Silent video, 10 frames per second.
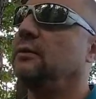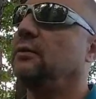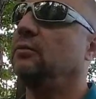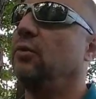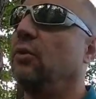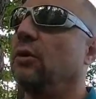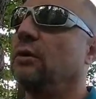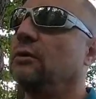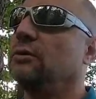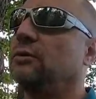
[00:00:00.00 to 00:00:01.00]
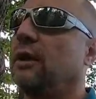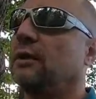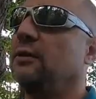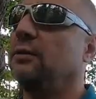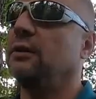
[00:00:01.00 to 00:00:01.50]
more
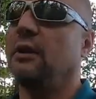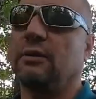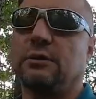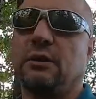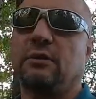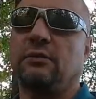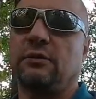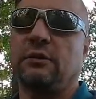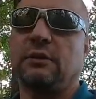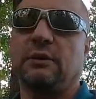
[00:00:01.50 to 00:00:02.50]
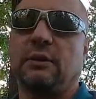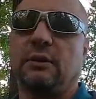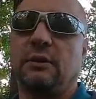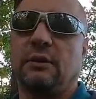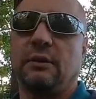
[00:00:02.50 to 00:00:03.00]
directly within ourselves
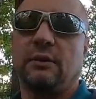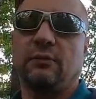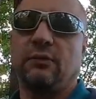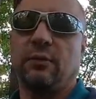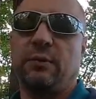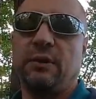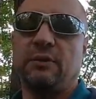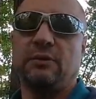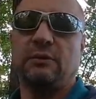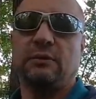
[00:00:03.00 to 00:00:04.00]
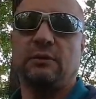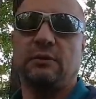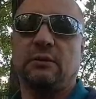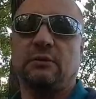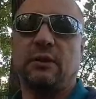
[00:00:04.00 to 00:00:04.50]
for the peace,
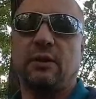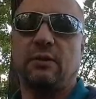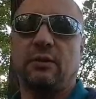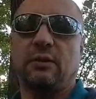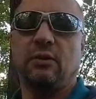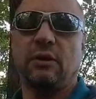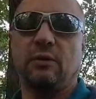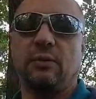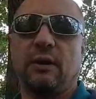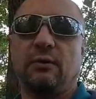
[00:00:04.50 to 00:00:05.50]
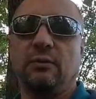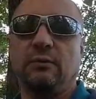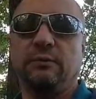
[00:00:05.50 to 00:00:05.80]
rather than looking without